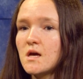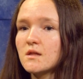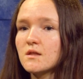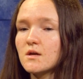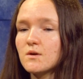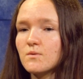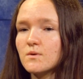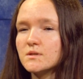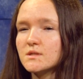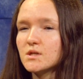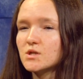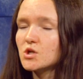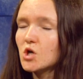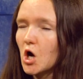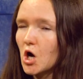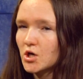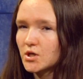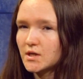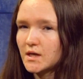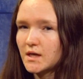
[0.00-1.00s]
there was a
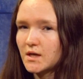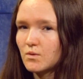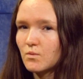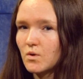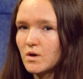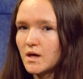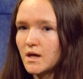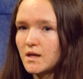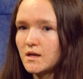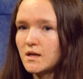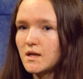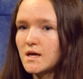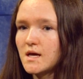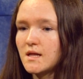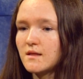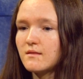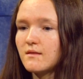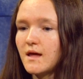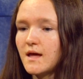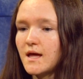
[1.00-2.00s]
gardening one,
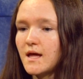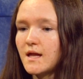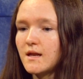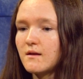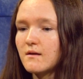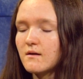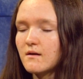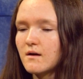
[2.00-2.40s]
and then